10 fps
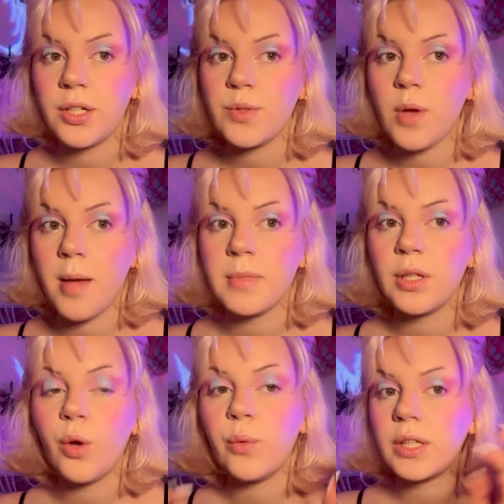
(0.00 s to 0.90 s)
so I'm gonna
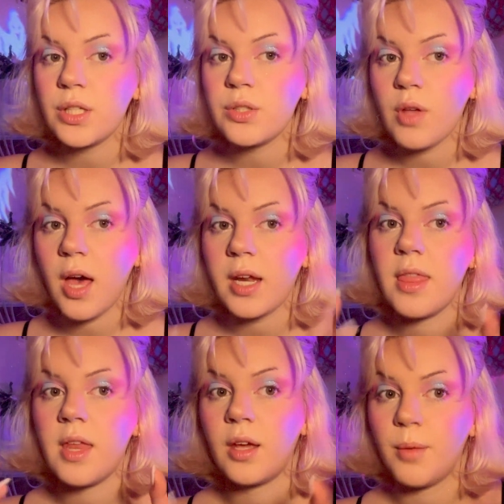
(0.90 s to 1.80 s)
go quickly do that and
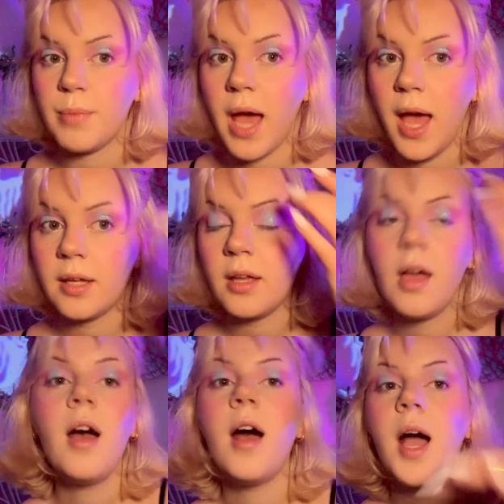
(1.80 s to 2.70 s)
then come back.
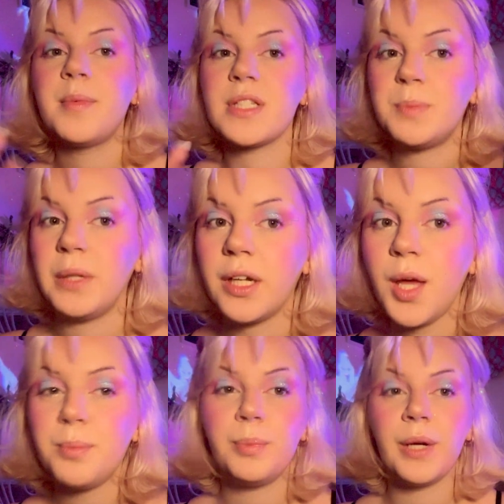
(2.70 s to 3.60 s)
I'm gonna speed it
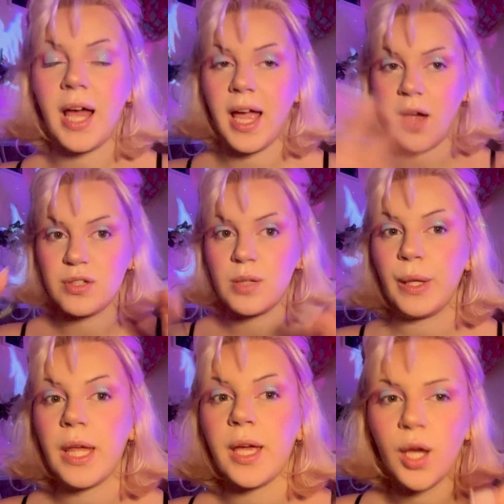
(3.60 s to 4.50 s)
up, but I have to be
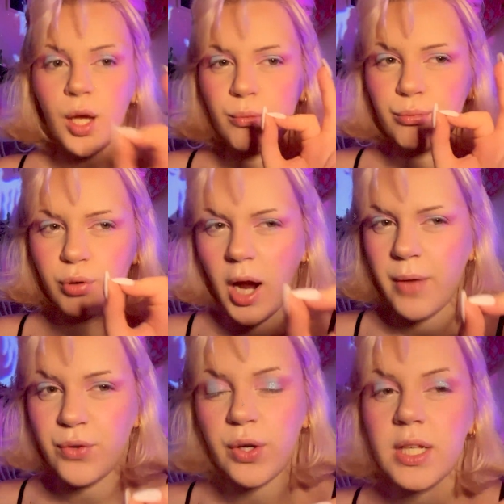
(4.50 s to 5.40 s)
like prime
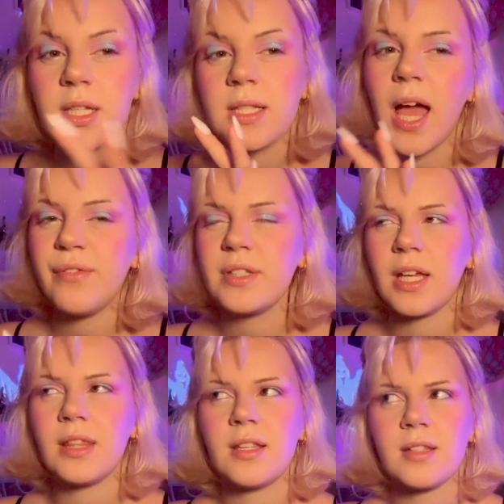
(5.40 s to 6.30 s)
focused because I haven't
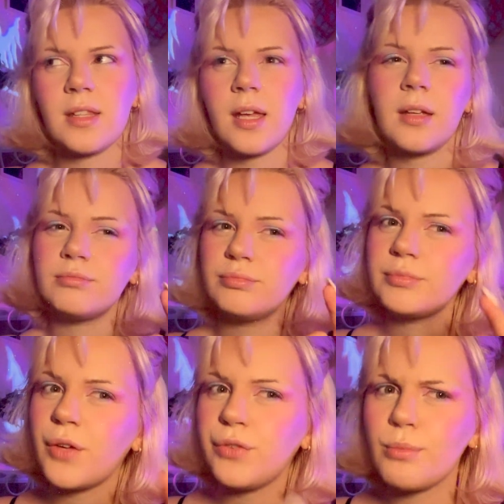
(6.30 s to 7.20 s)
done this in like
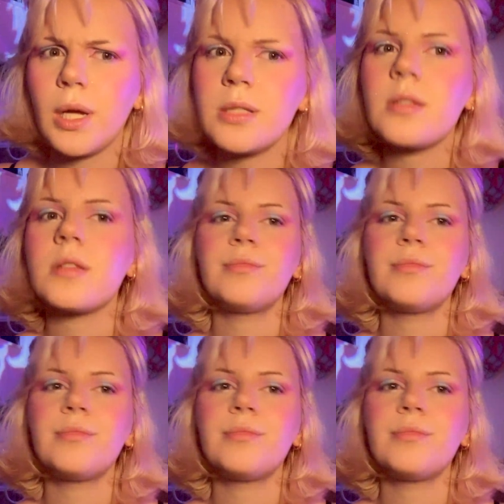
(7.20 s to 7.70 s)
a few months.